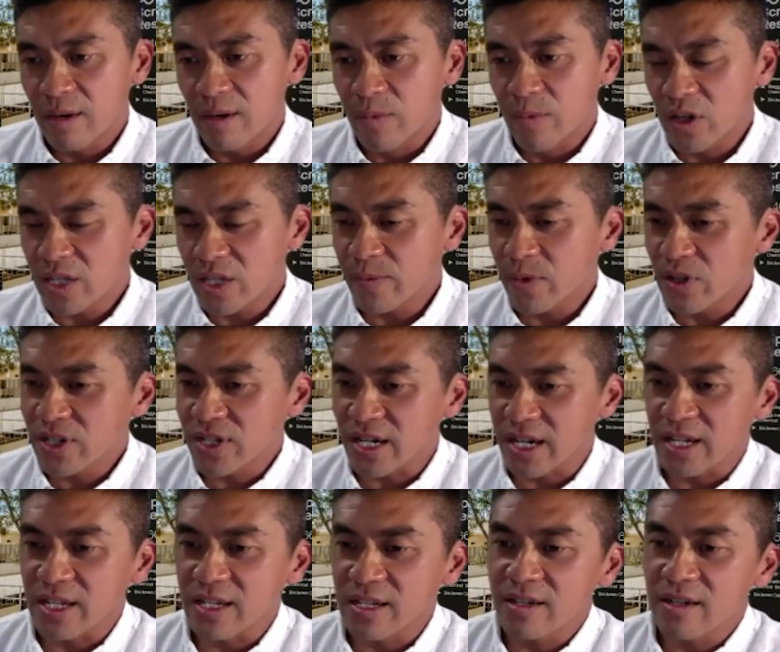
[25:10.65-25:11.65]
multiple
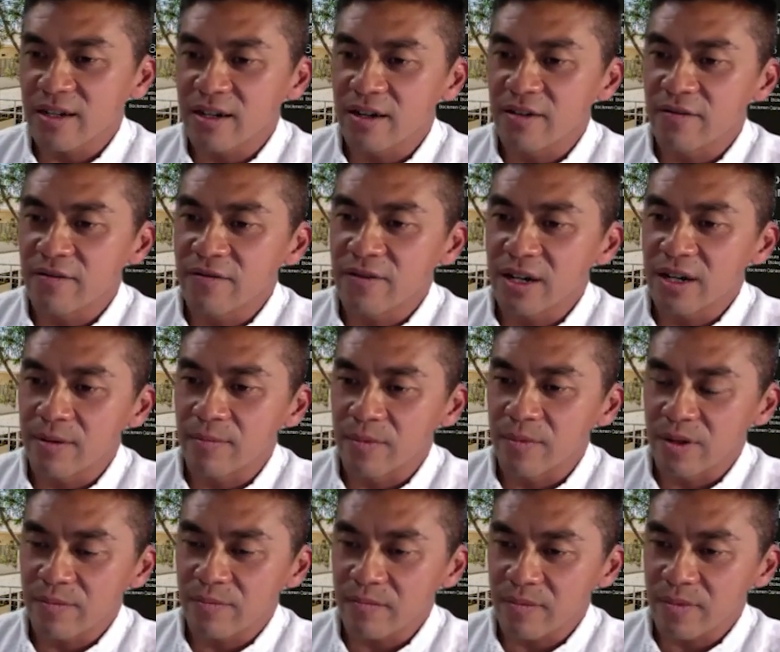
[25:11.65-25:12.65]
studies of um,